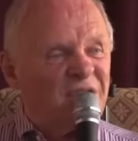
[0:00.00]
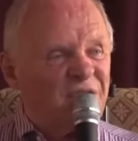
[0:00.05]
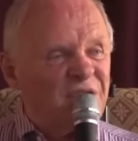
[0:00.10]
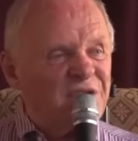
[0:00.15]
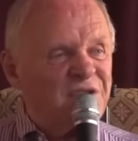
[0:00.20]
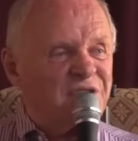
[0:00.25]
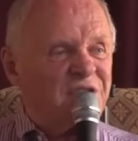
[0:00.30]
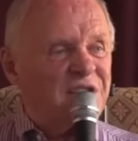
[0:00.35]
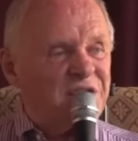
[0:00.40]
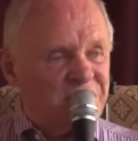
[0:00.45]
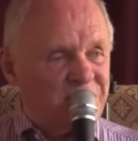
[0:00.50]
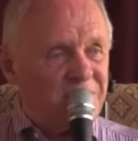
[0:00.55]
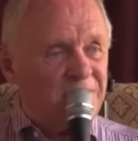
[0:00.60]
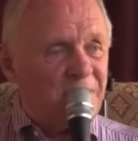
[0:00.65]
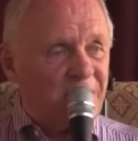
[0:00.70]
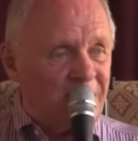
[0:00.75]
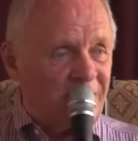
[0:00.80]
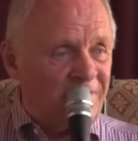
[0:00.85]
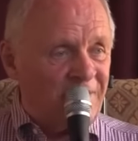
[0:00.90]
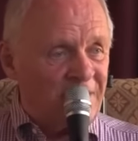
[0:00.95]
this is the
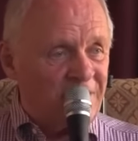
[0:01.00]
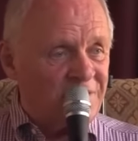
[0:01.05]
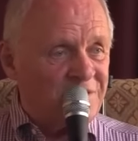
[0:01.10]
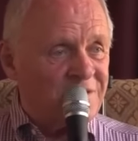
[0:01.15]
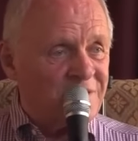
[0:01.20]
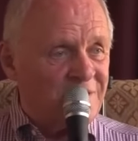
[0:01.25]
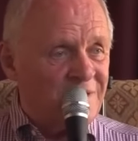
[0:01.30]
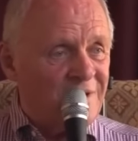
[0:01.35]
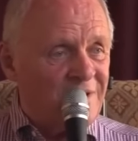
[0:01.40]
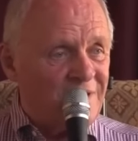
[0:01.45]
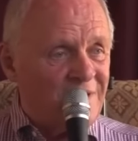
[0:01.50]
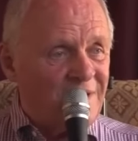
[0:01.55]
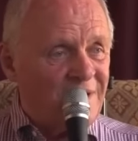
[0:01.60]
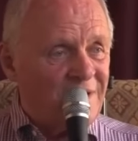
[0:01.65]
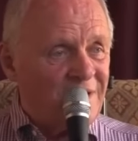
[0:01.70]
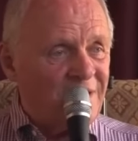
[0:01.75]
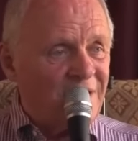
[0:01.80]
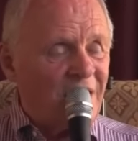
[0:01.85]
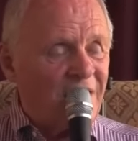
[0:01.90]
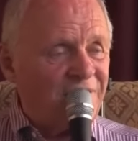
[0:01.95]
big event.
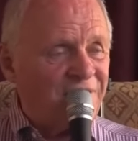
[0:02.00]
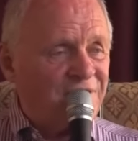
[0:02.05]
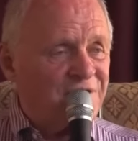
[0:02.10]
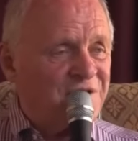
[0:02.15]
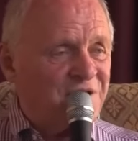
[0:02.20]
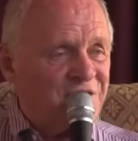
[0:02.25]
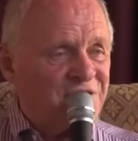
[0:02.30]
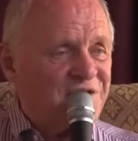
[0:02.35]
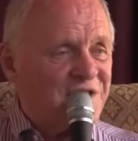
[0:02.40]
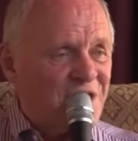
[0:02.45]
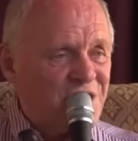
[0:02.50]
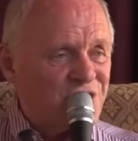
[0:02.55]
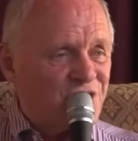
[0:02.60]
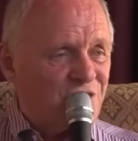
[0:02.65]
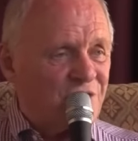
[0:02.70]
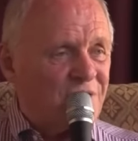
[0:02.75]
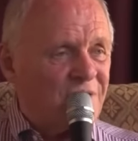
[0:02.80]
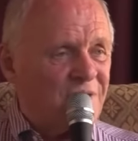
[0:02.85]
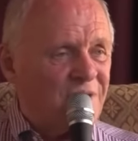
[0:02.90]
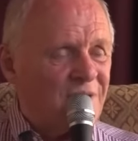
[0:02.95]
Life is in
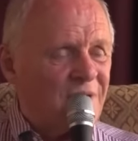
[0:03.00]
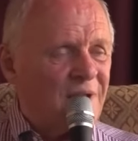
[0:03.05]
session.